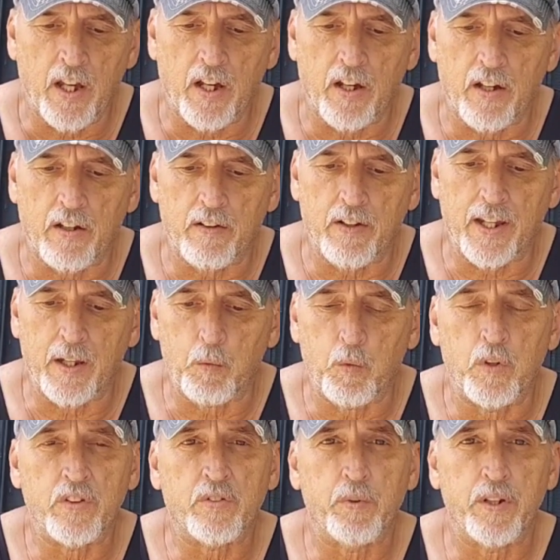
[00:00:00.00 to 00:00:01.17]
And
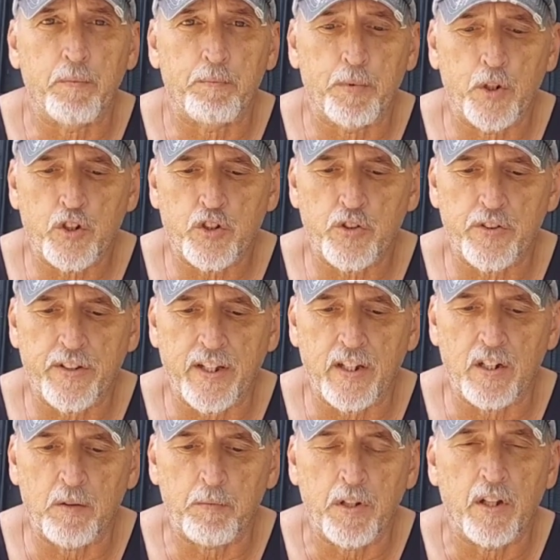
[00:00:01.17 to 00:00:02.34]
once we butchered
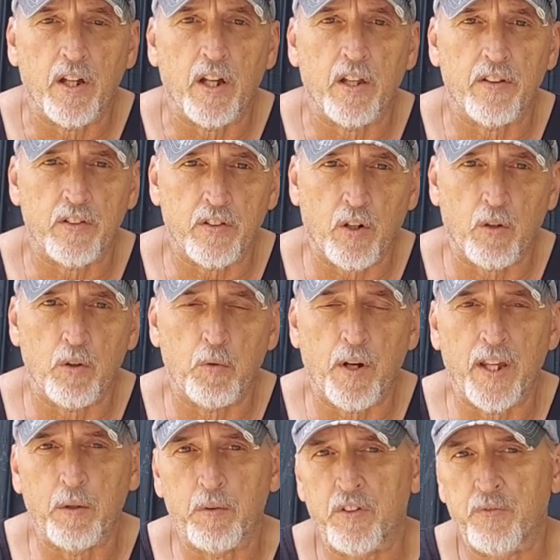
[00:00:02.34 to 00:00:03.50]
them, the total
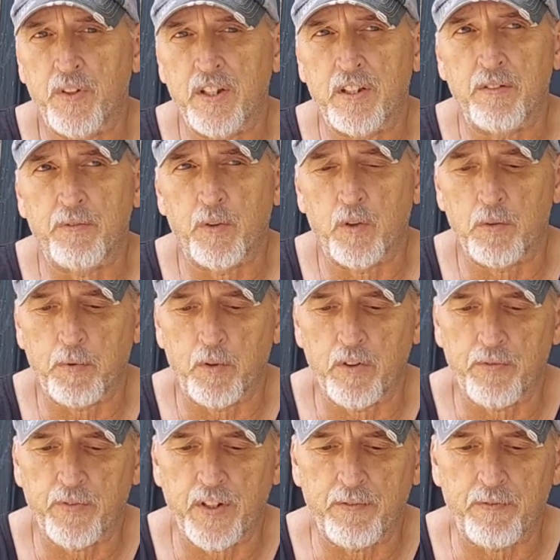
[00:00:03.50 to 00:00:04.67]
weight was
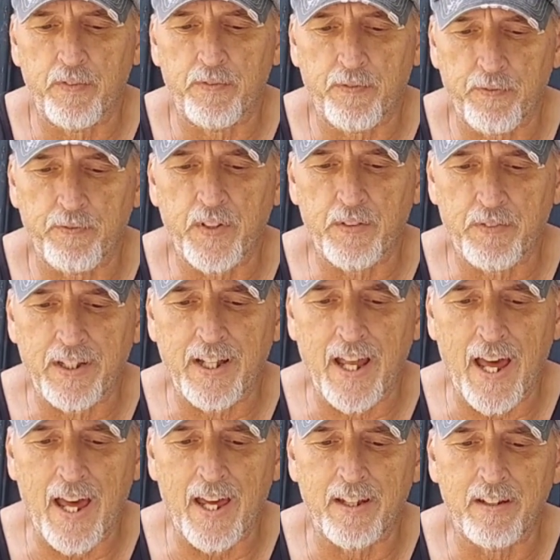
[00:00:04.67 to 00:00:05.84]

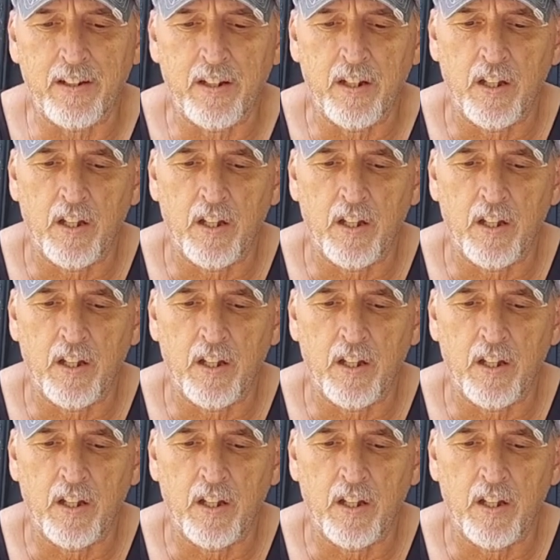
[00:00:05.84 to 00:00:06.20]
54.59